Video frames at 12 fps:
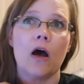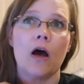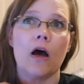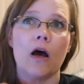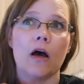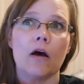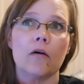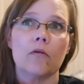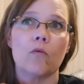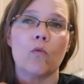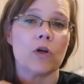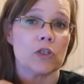uh,
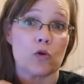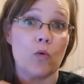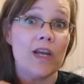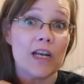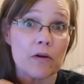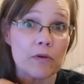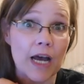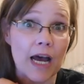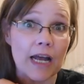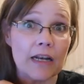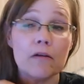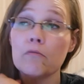once Guido
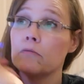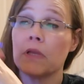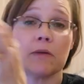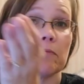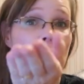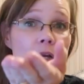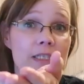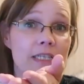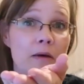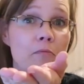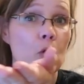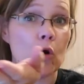died, that might
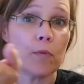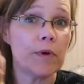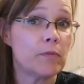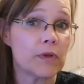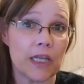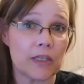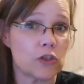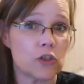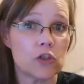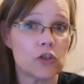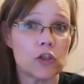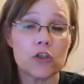sound morbid, but that's
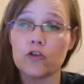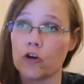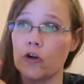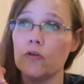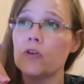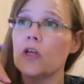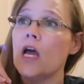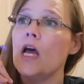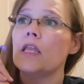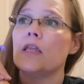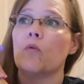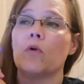just the truth,
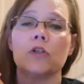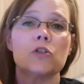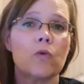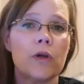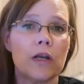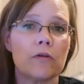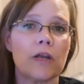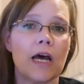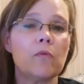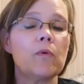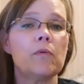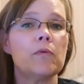that once Guido
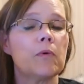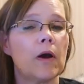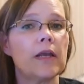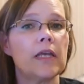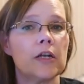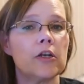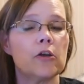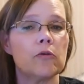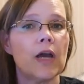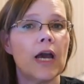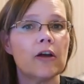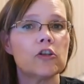died, we would probably get a new
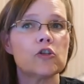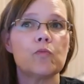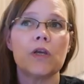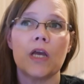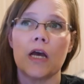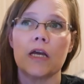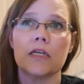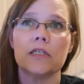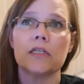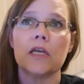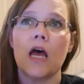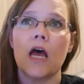couch
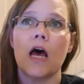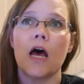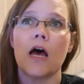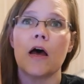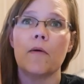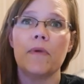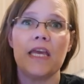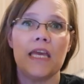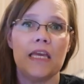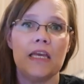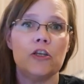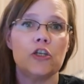because um,
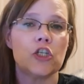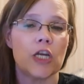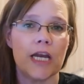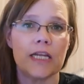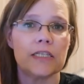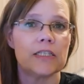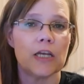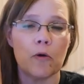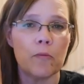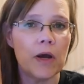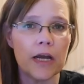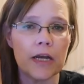he shed so
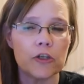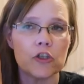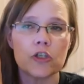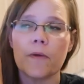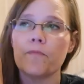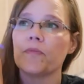much.